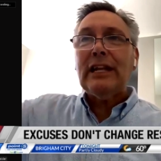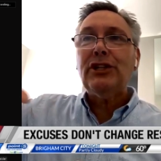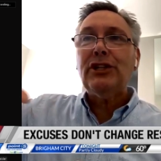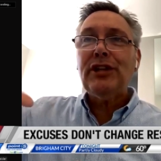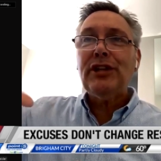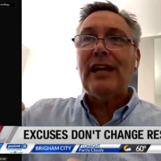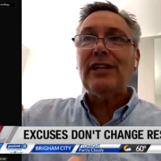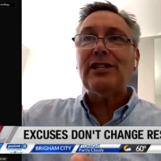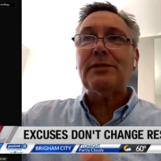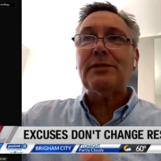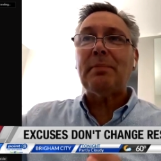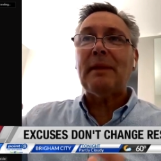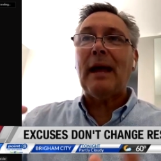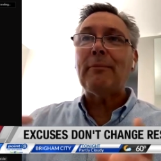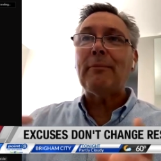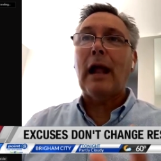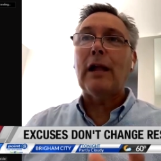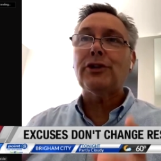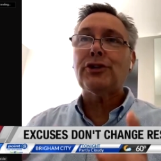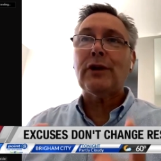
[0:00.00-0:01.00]
to change this, but I'm
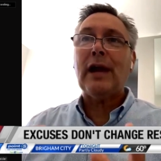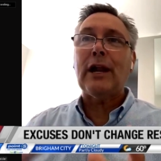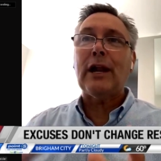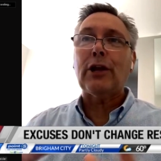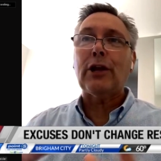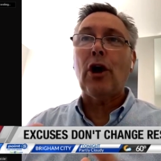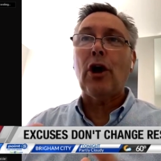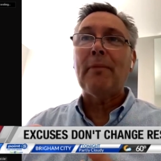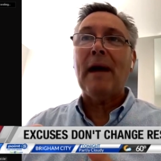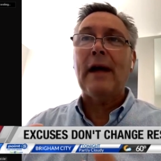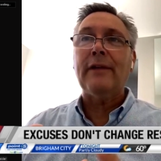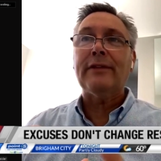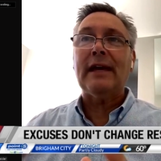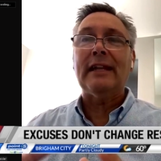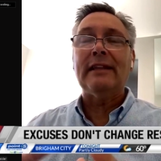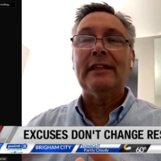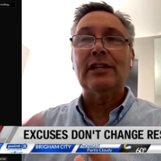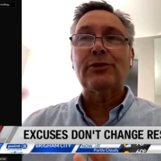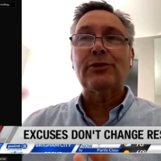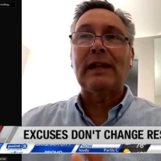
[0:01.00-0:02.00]
not sure how to go about that
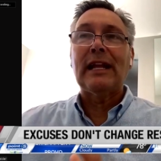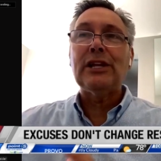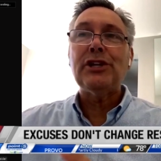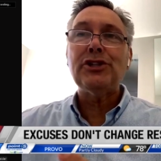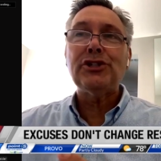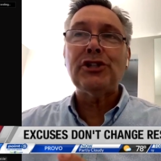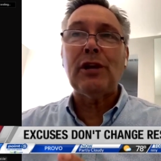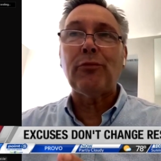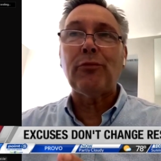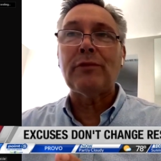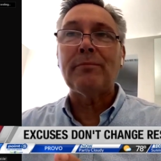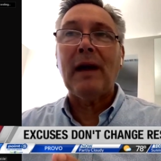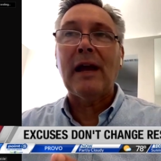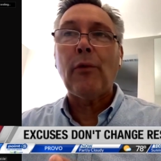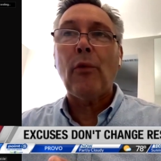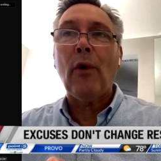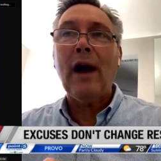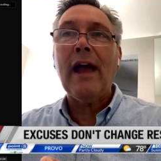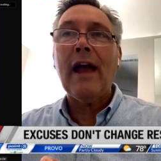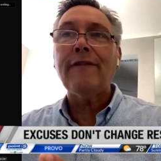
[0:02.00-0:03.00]
in this relationship with my
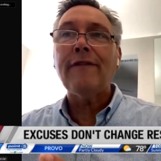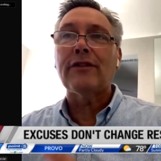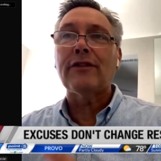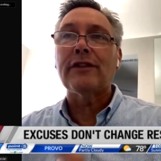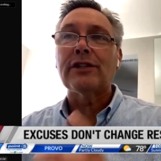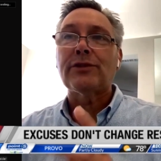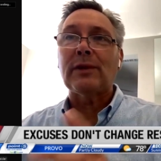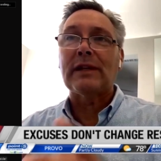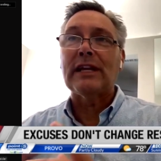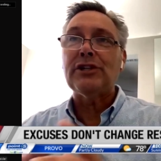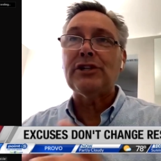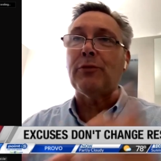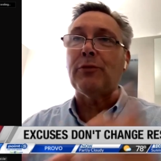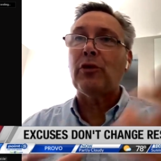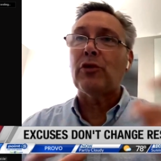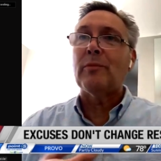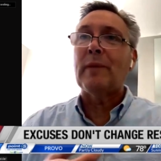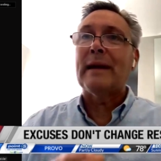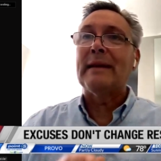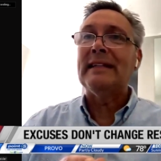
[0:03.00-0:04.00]
wife or this relationship
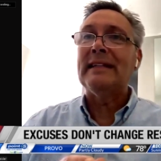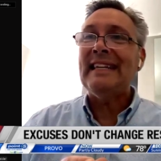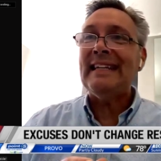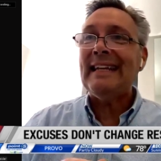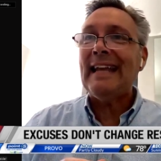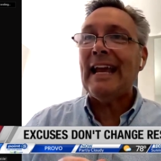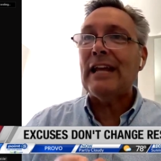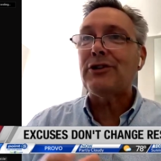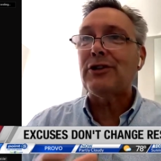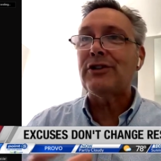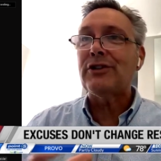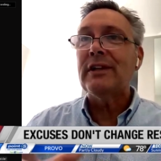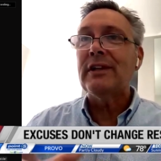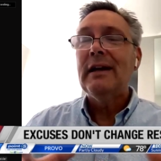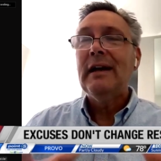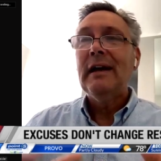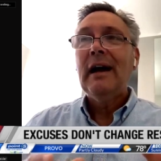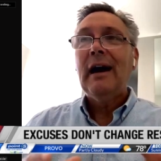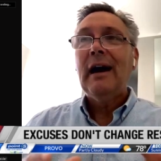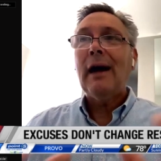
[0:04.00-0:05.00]
with my teenagers.
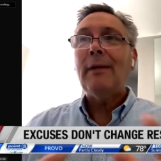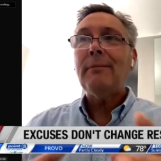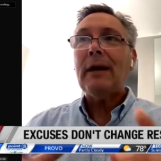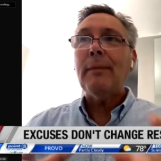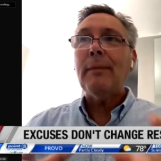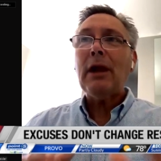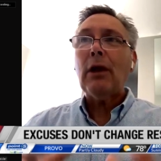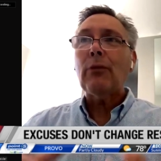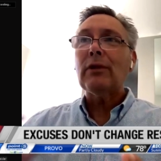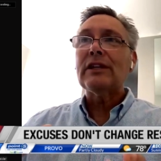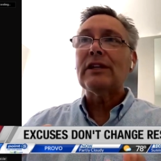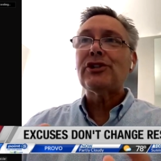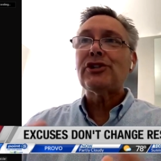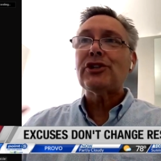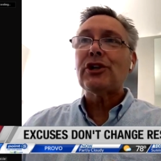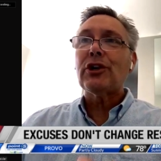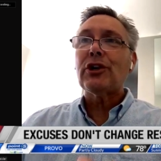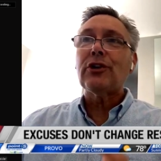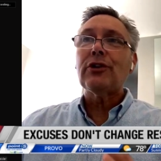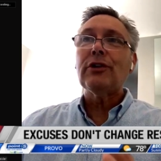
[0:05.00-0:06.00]
I'm, I'm not really
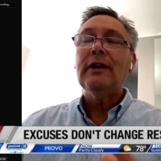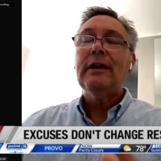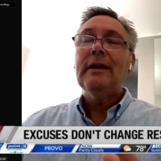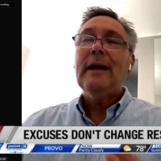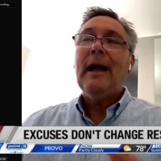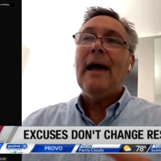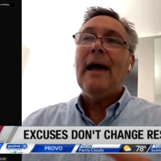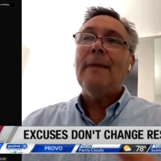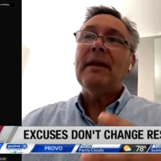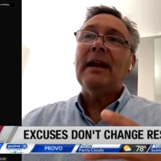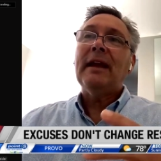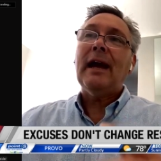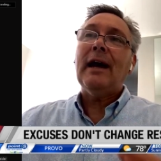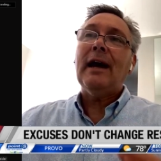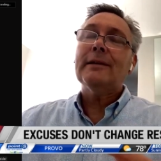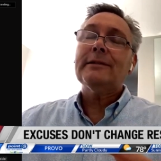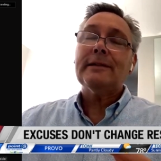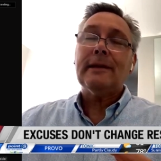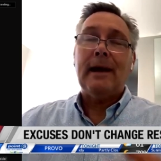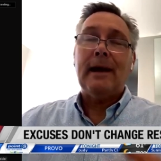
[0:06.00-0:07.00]
sure. And
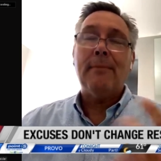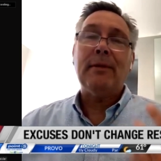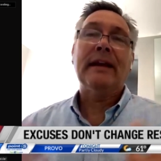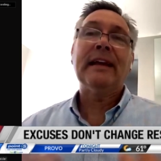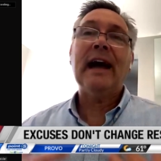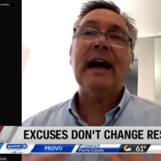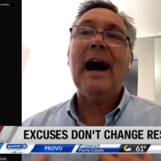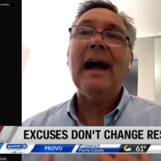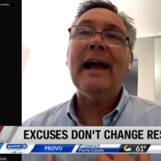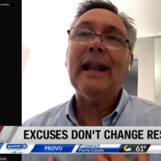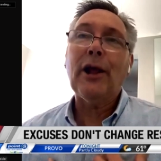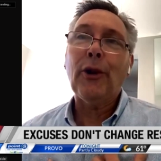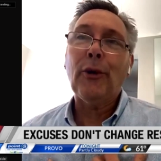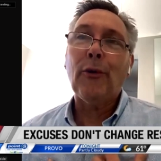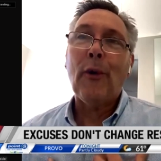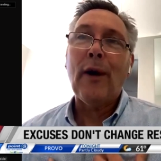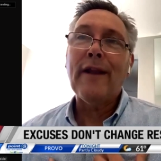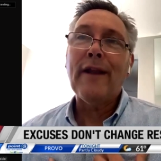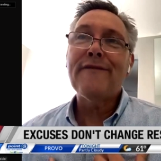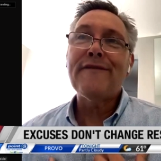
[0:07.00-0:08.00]
because I'm a guy and I don't
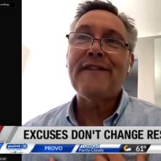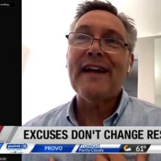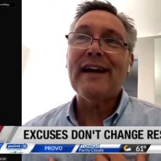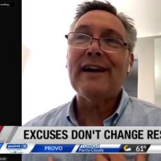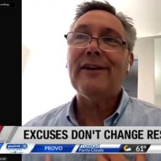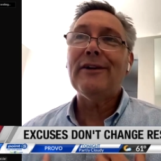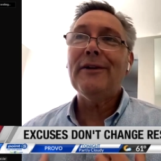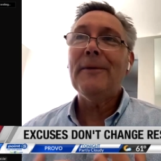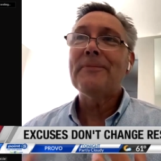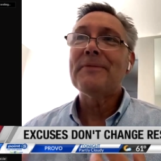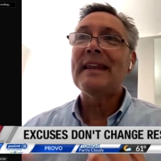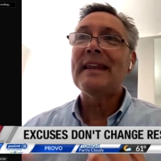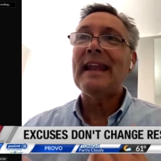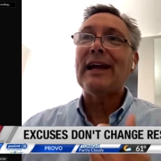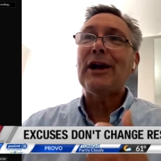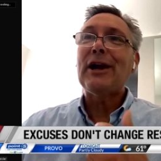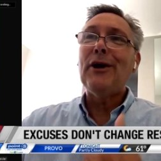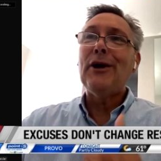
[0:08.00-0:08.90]
want to fail, then I go